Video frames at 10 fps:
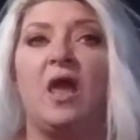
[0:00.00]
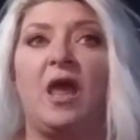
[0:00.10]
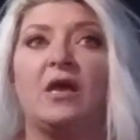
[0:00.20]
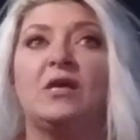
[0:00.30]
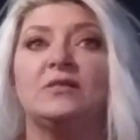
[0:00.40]

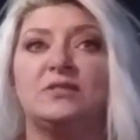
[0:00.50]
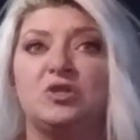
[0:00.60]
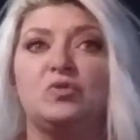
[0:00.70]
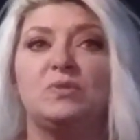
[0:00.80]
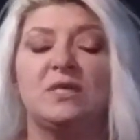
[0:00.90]
and
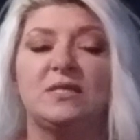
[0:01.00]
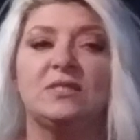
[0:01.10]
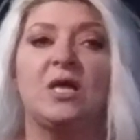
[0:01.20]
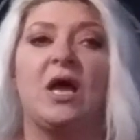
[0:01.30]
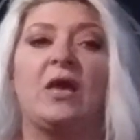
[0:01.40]
consumed his
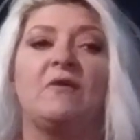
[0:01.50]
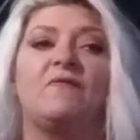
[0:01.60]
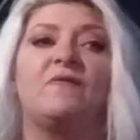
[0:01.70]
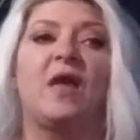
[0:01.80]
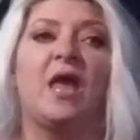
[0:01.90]
life,
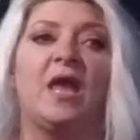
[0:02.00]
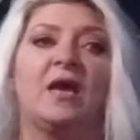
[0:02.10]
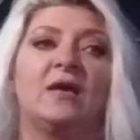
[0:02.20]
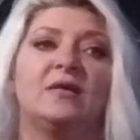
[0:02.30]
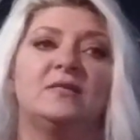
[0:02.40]

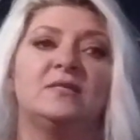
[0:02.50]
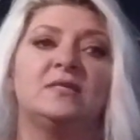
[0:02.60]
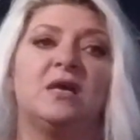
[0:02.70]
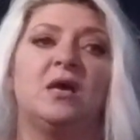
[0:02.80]
and